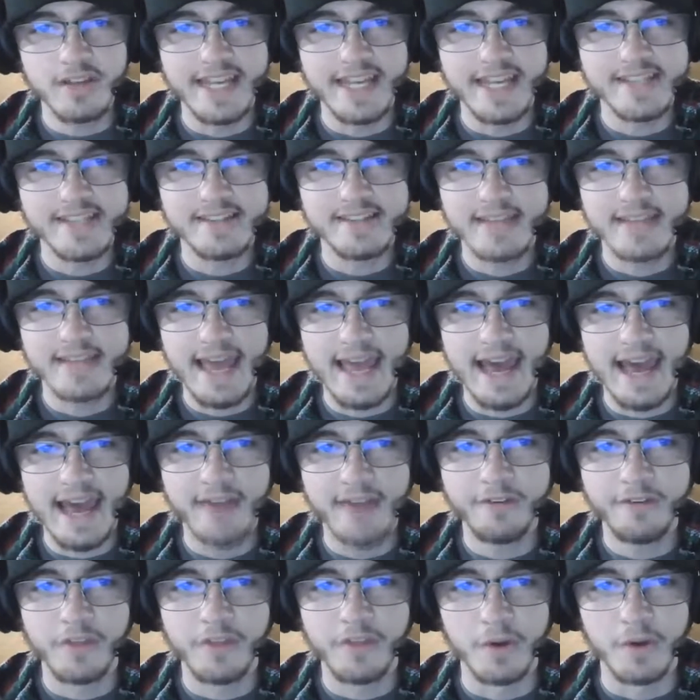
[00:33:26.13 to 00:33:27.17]
like
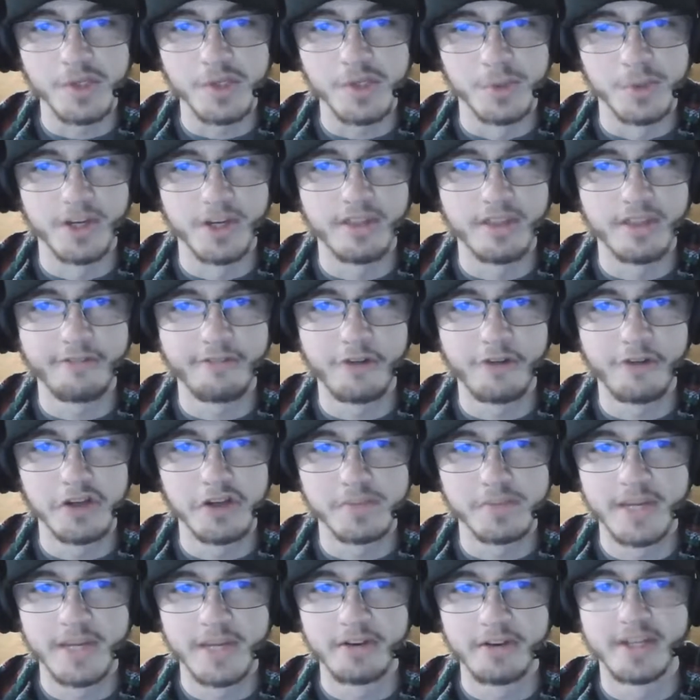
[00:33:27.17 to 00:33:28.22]
half of those were in the
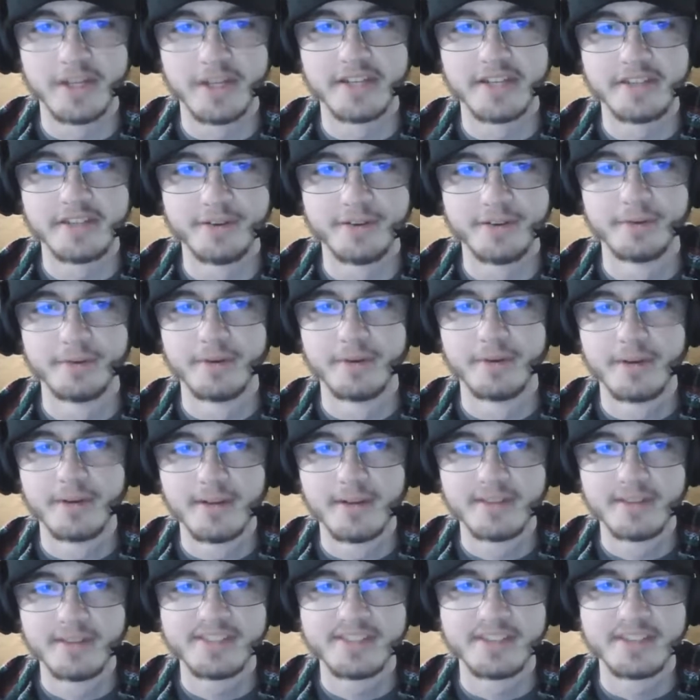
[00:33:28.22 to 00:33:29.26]
first period too.
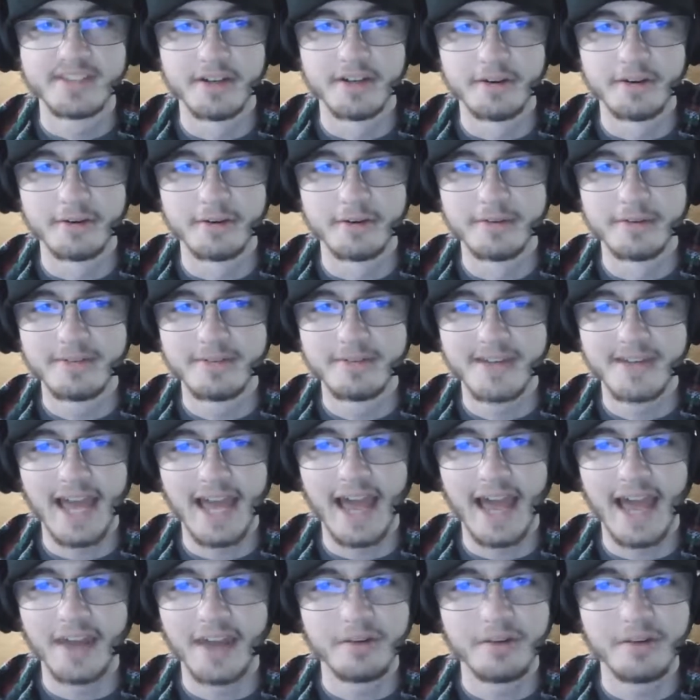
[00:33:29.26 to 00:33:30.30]
So
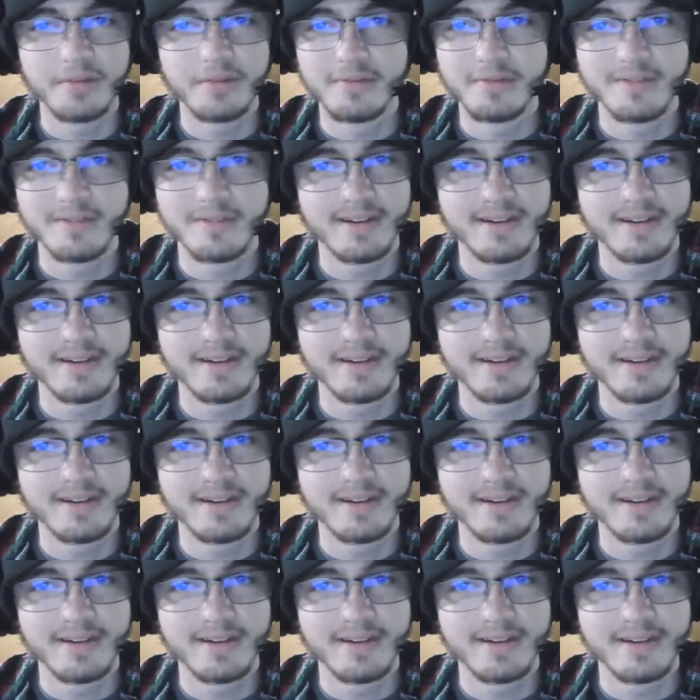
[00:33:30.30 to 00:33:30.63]
I don't